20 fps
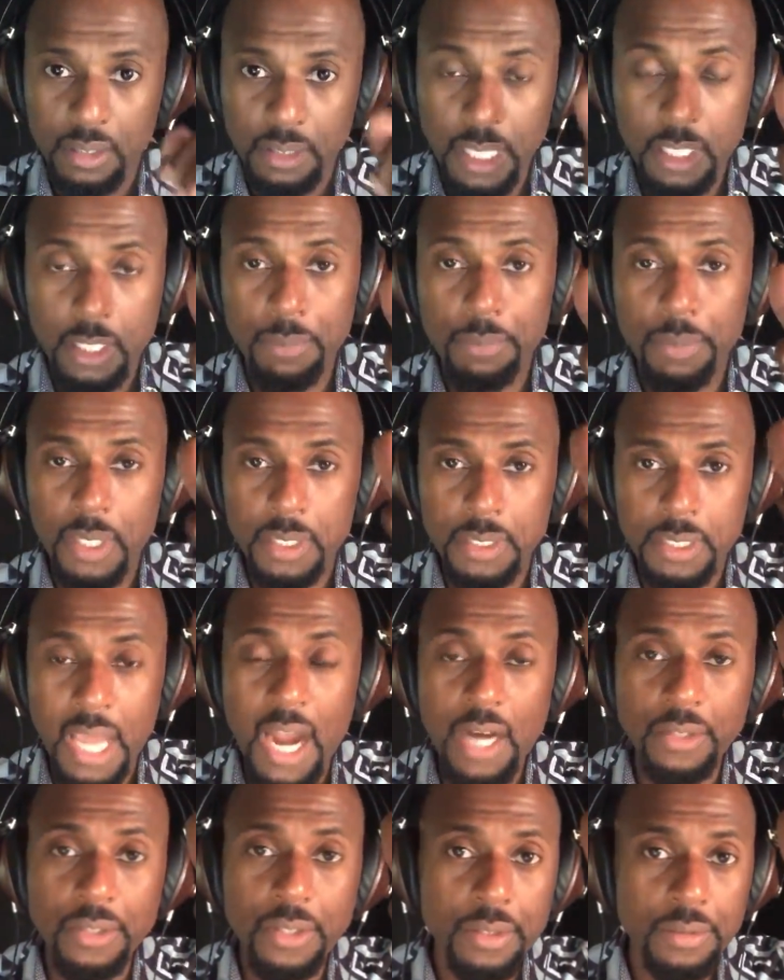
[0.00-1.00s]
They could be a
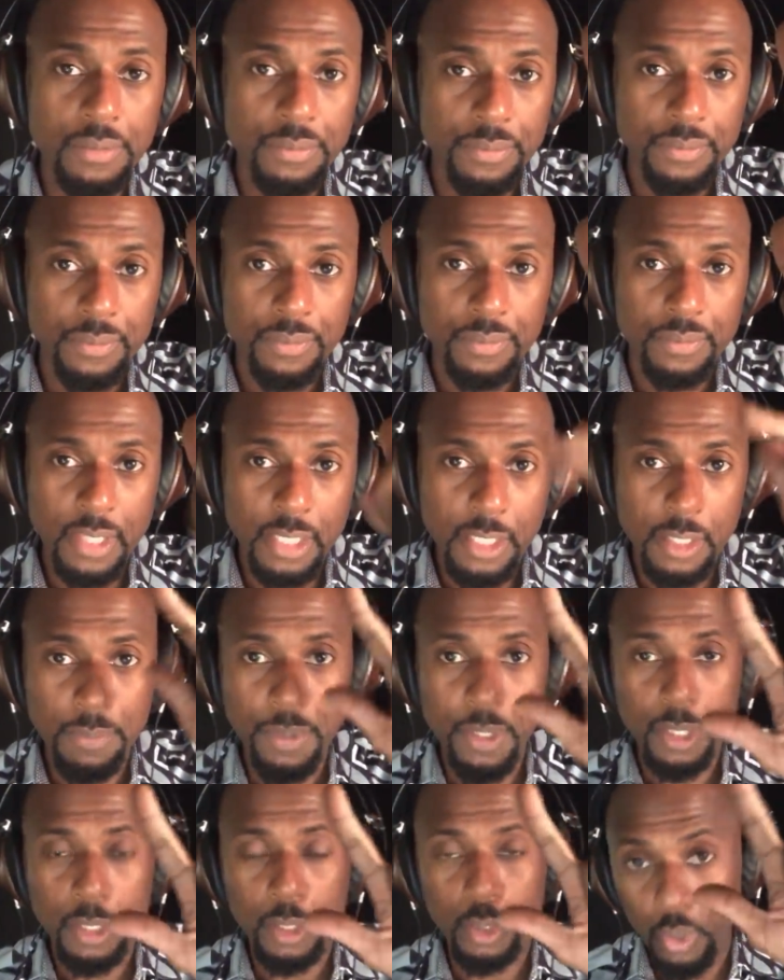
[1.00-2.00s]
doctor, they
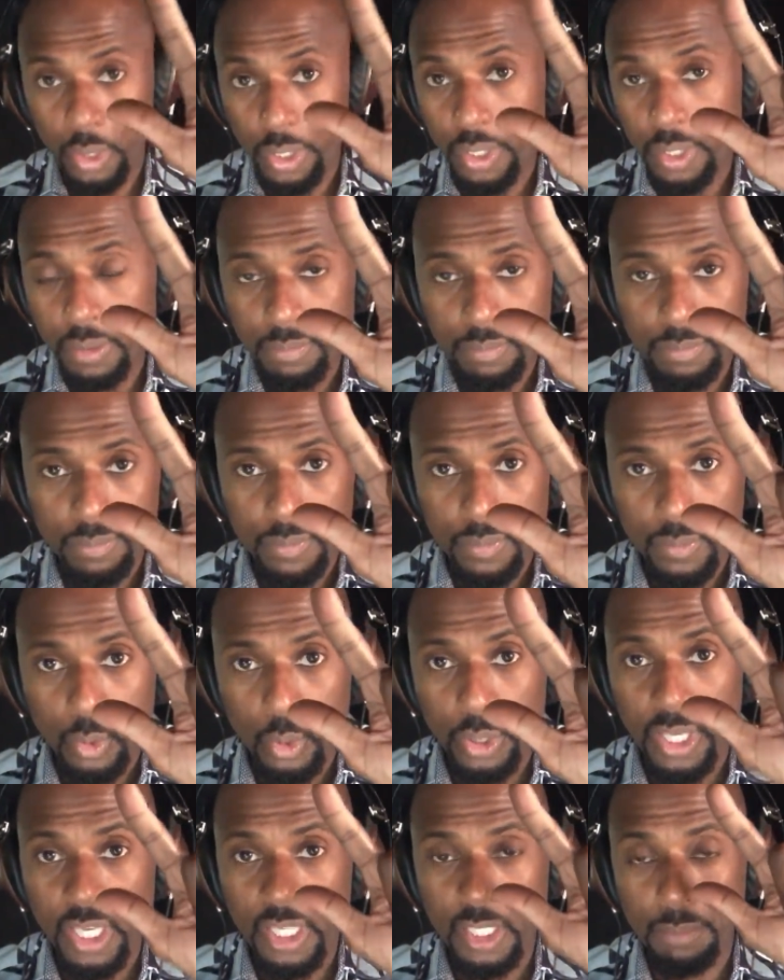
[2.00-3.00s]
could be a lawyer,
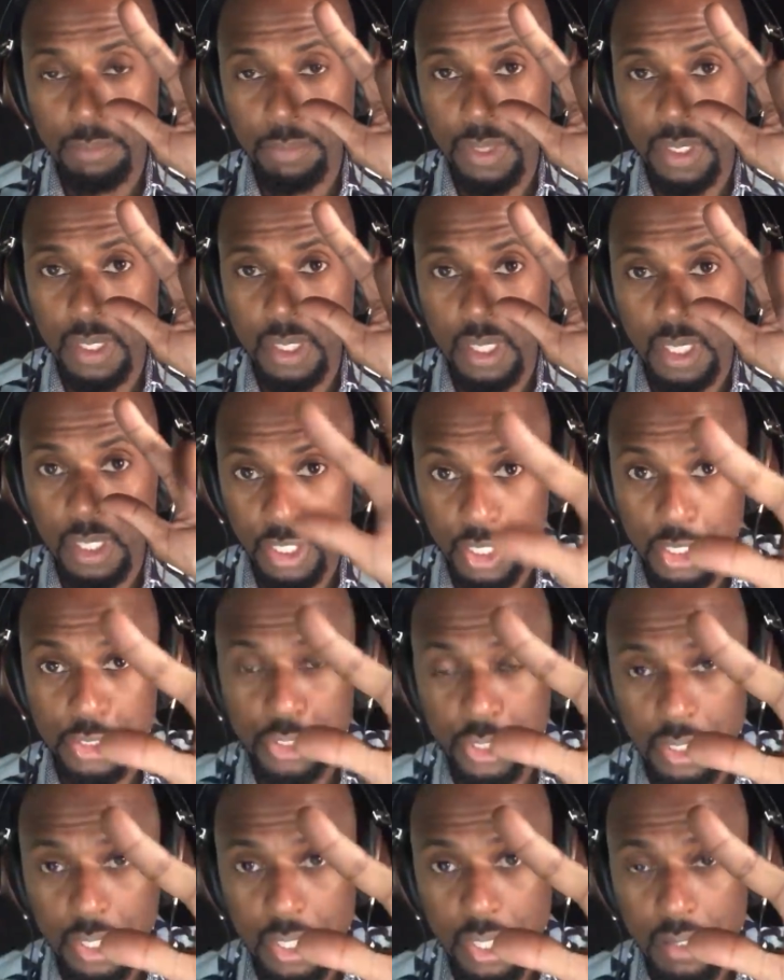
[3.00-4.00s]
or they could be an
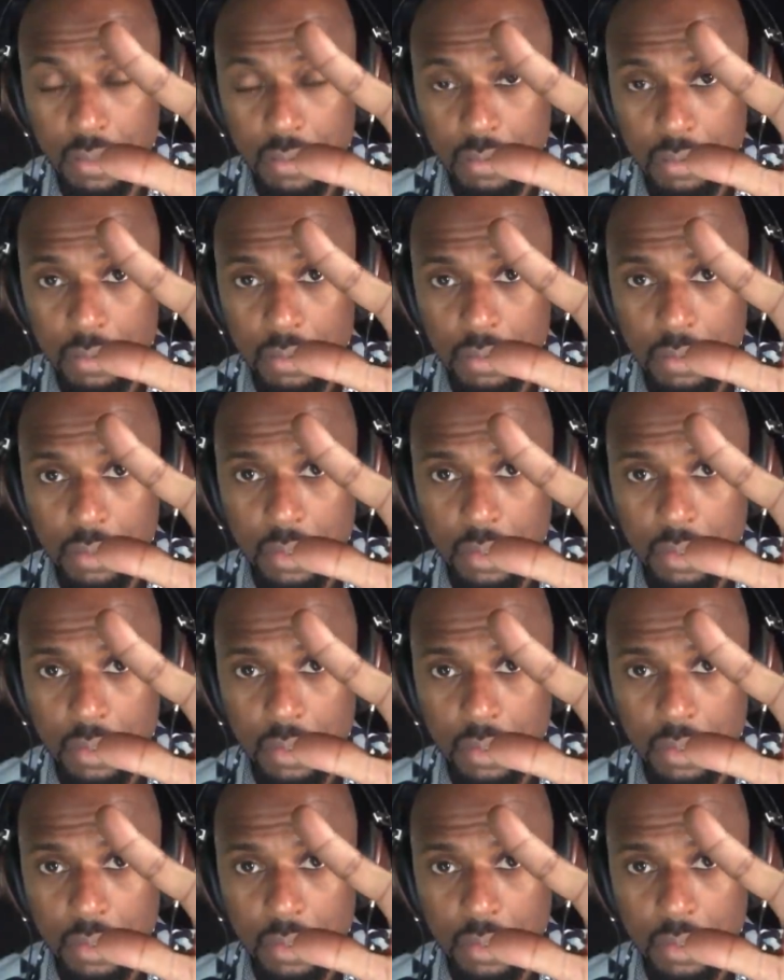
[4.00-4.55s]
engineer.